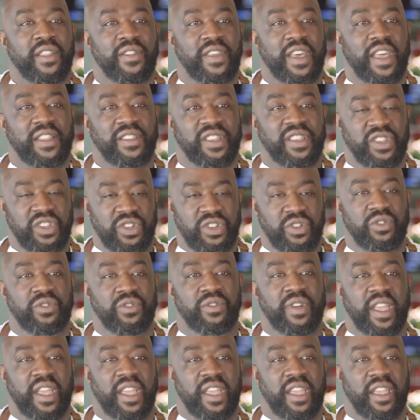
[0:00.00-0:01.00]
that to
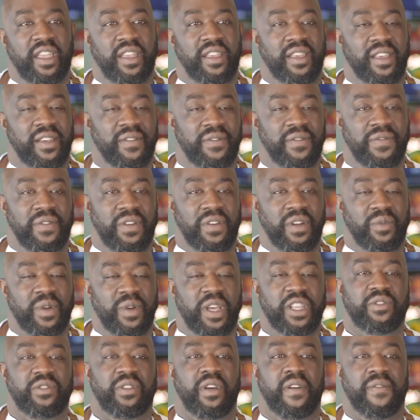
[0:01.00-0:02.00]
do a
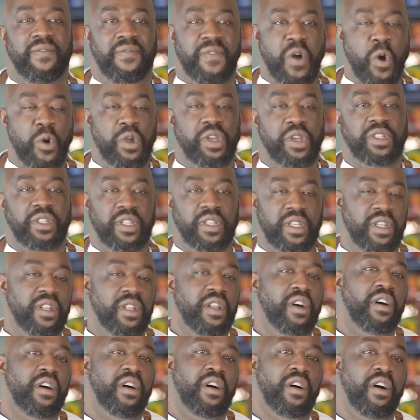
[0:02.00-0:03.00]
restaurant
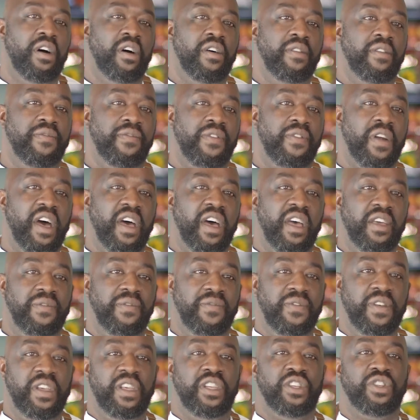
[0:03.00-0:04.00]
focusing on fried
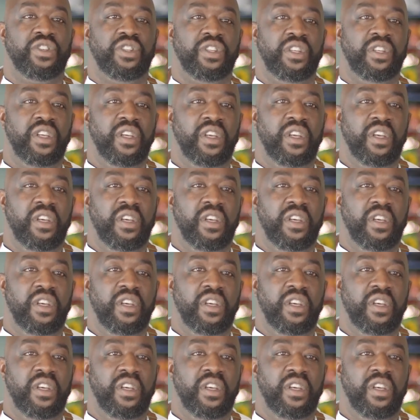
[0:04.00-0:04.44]
fish,